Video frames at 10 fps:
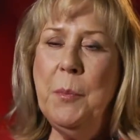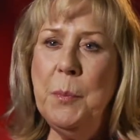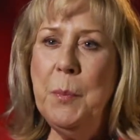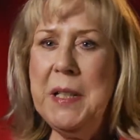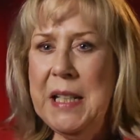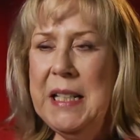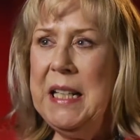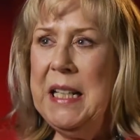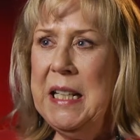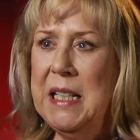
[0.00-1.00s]

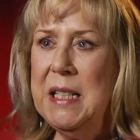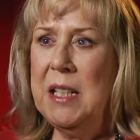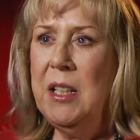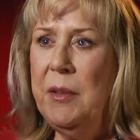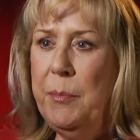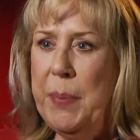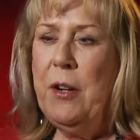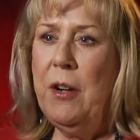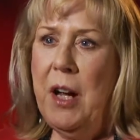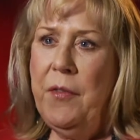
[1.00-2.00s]
Muscatine is
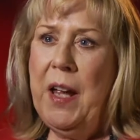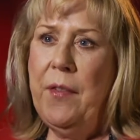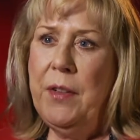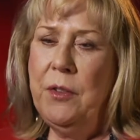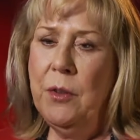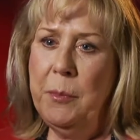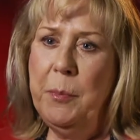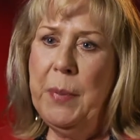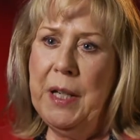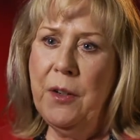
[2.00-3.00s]
better off having
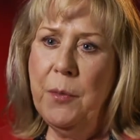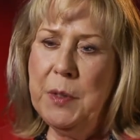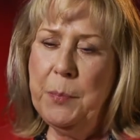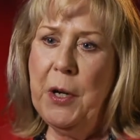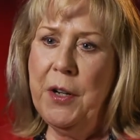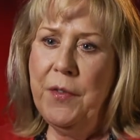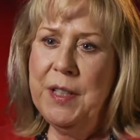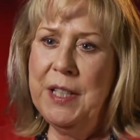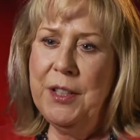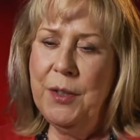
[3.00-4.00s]
Norman Baker as part of
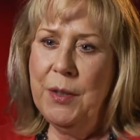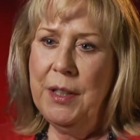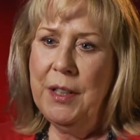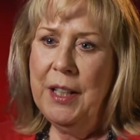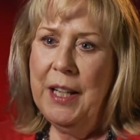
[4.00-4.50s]
his history